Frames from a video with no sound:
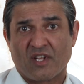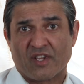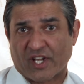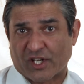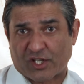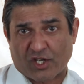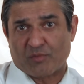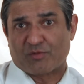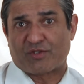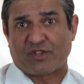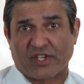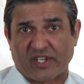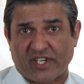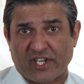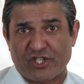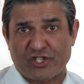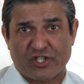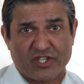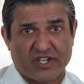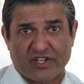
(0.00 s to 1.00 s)
They'll come to the
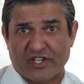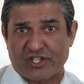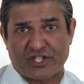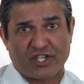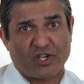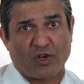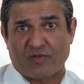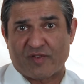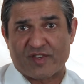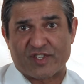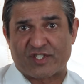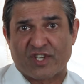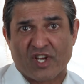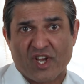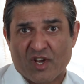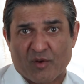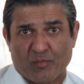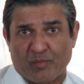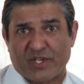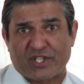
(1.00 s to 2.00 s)
kitchen and they see all these
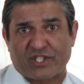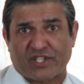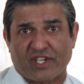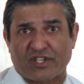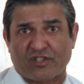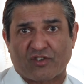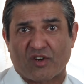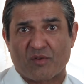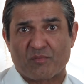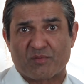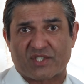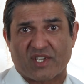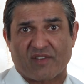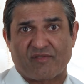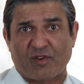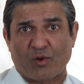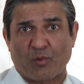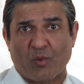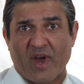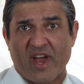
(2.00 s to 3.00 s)
biscuit crumbs
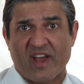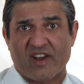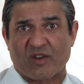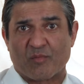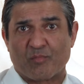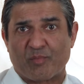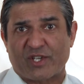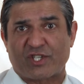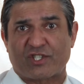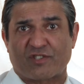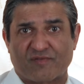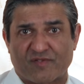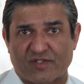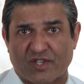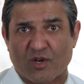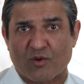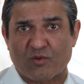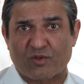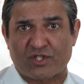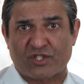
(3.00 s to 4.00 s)
everywhere and bits of
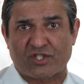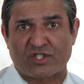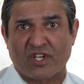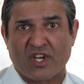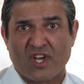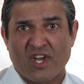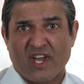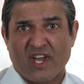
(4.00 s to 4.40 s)
toast